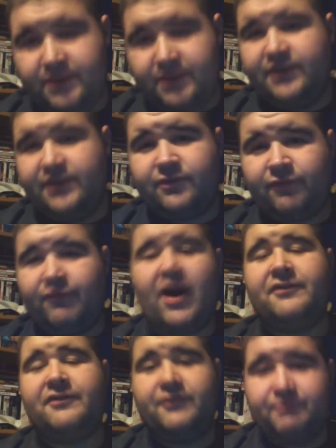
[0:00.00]
these
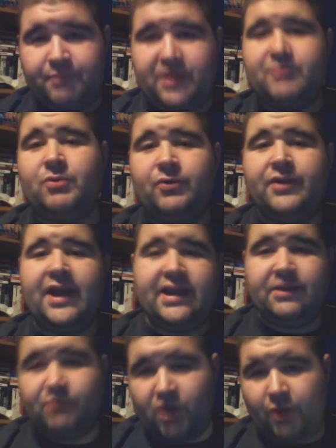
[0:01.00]
five people, they
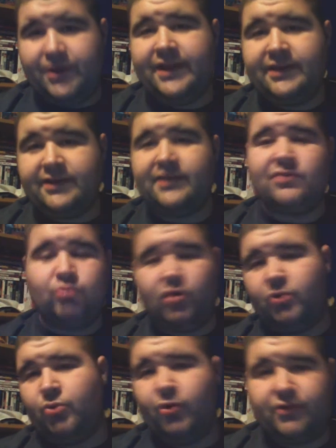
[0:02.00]
end up going into this
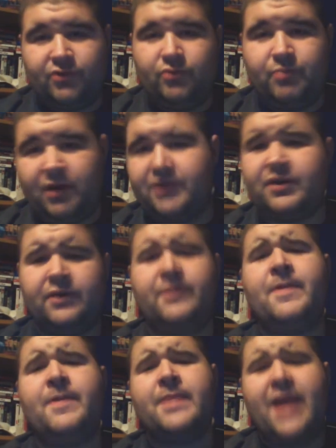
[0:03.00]
World War II bunker,
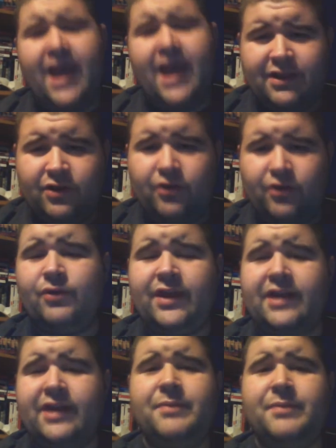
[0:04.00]
and the girl
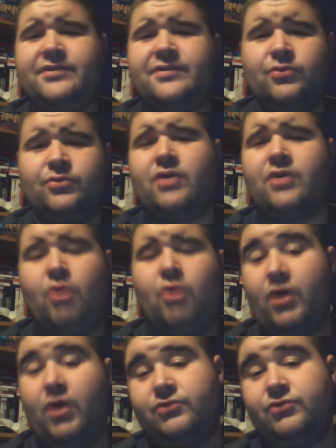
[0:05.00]
that commits
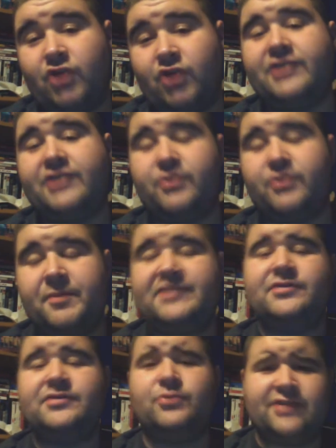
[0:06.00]
tried to commit
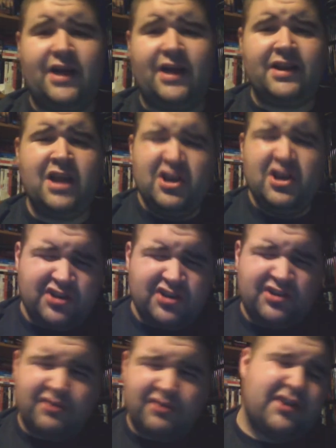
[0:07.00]
suicide, she
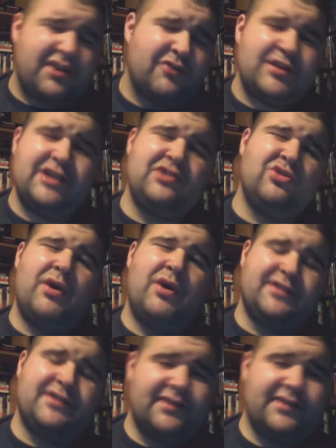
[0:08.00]
starts hearing these
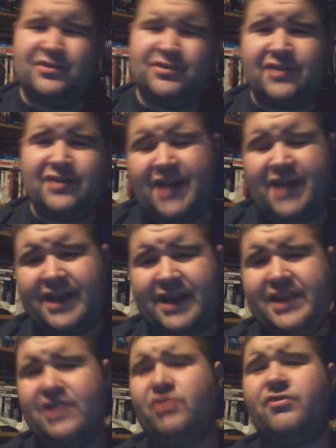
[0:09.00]
noises, and she's like, I
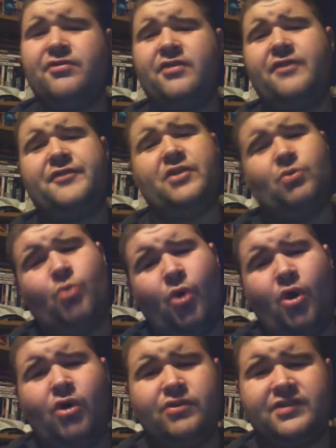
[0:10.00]
hear stuff in the
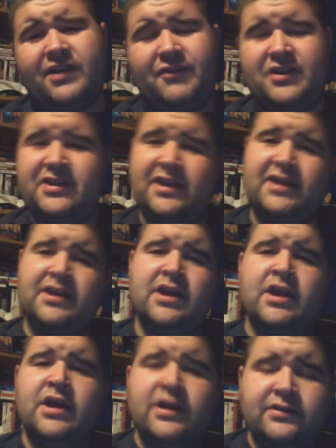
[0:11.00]
walls and everything.
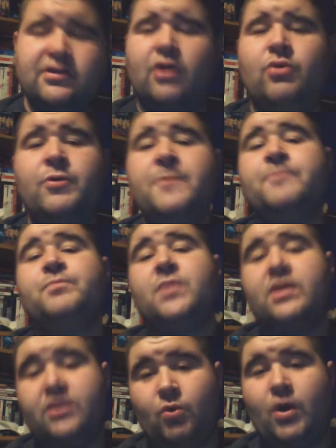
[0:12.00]
So
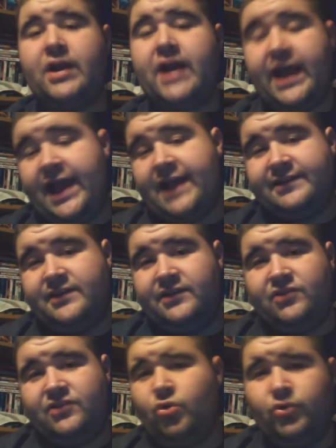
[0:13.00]
the one guy has
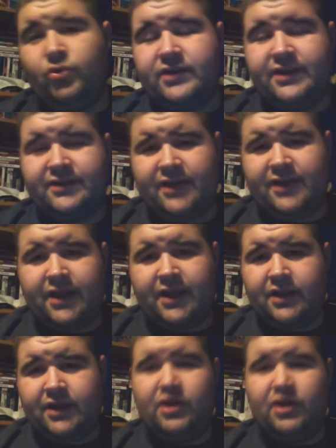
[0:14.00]
these tools, and he's like,
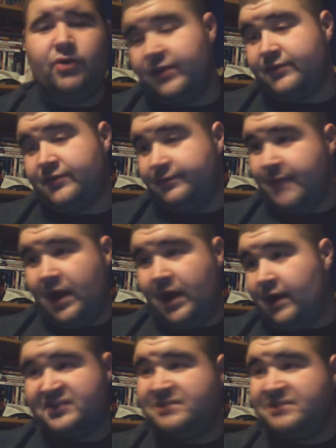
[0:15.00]
you know, there's
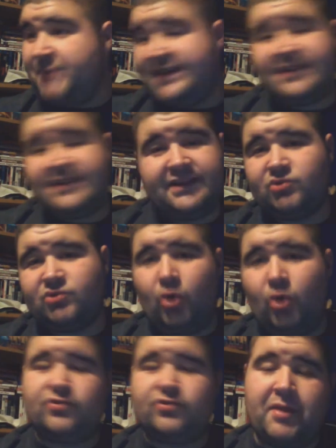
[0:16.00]
a space in this
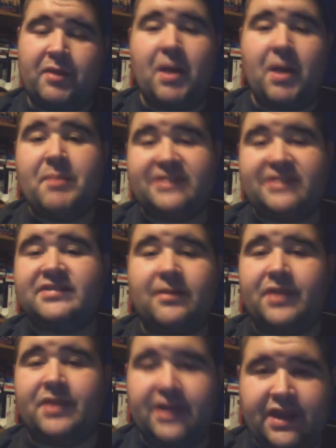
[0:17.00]
wall, so there might be
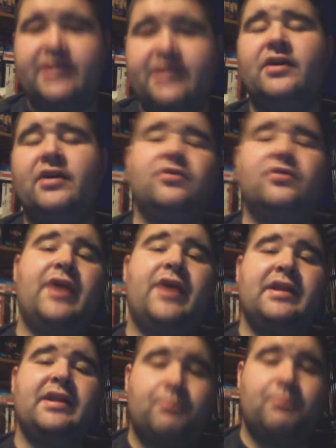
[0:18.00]
something in there. So
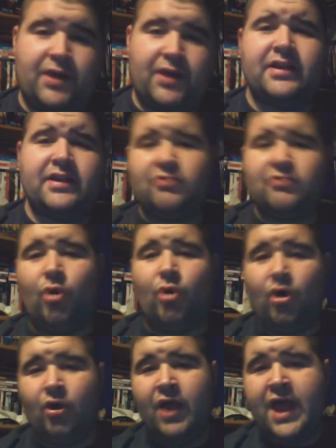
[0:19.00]
they end up breaking this
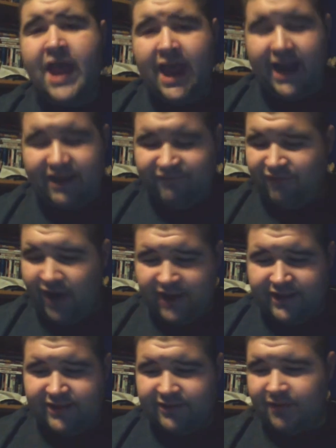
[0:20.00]
wall, and they
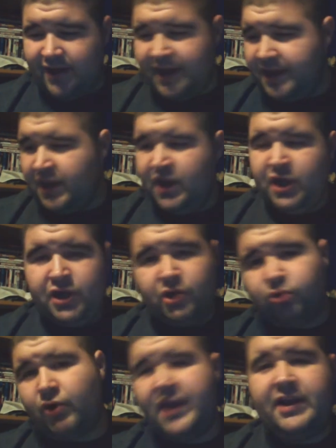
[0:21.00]
find this, like,
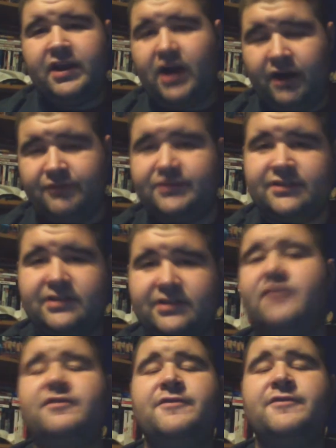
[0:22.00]
crate of
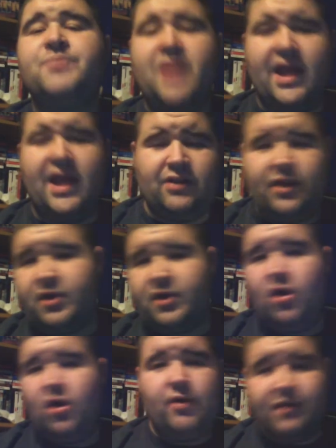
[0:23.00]
stuff, and they're like,
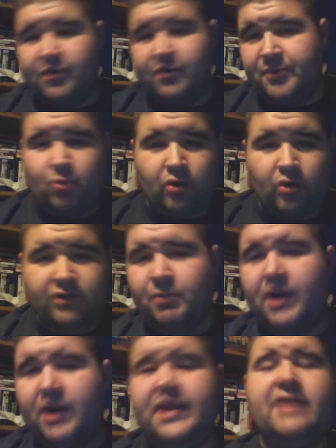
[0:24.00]
oh, it could be worth
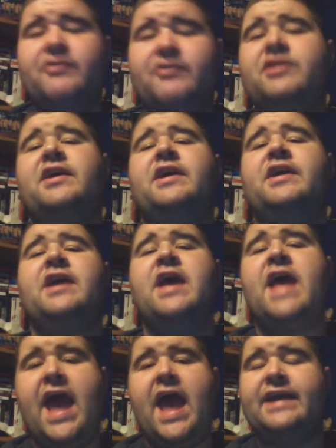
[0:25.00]
money and everything,
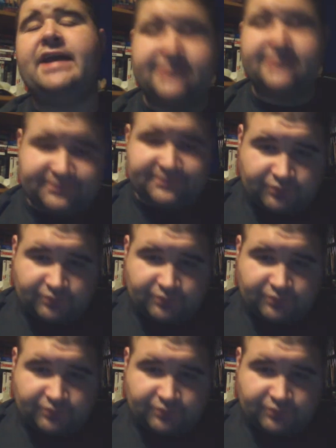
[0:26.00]
and